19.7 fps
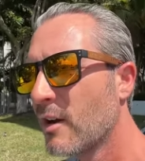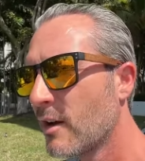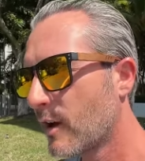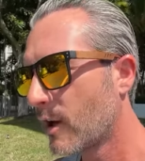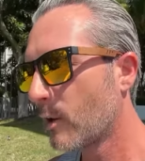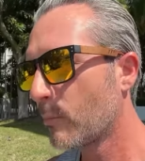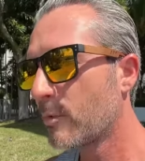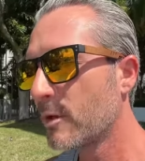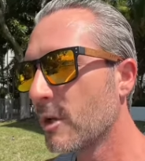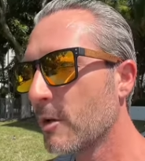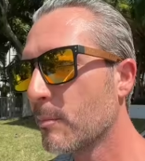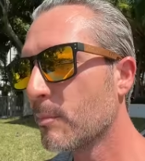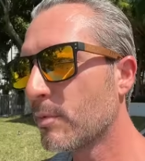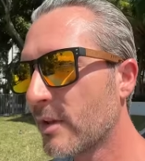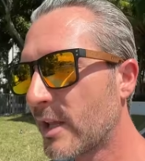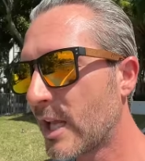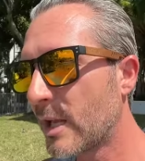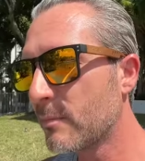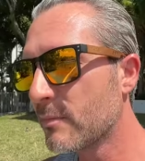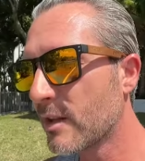are being
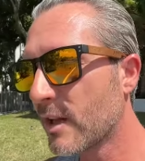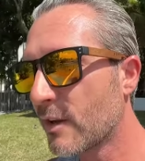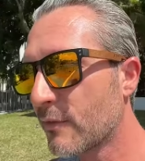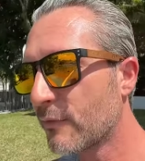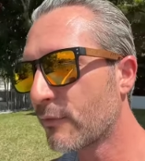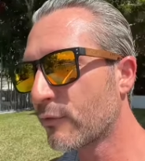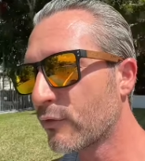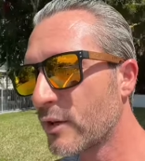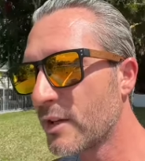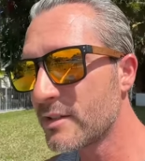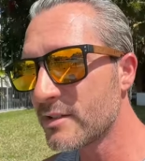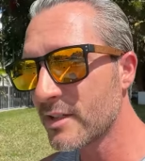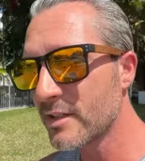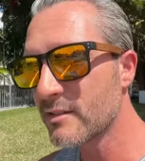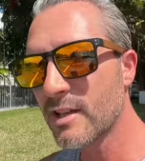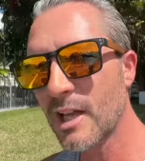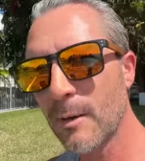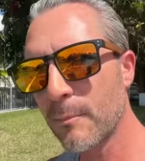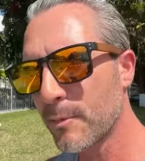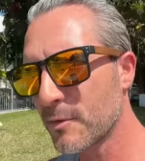blamed on freezing
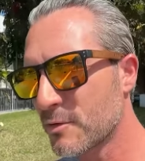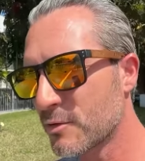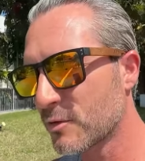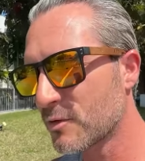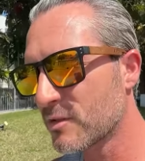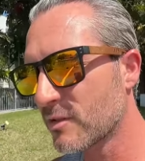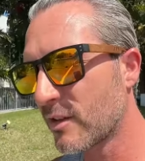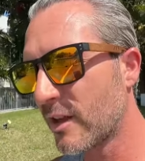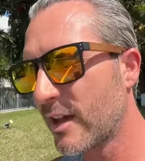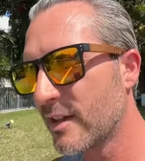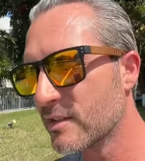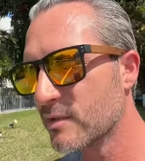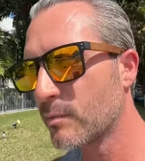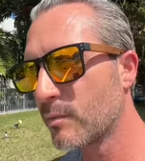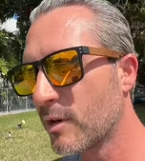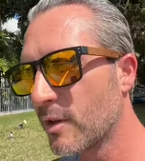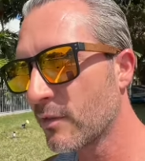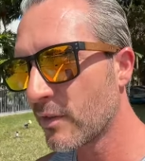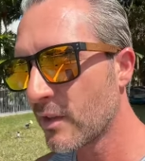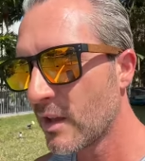temperatures last
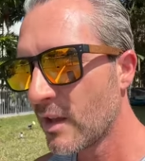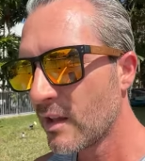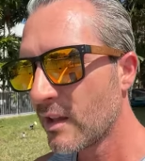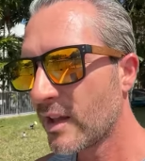month,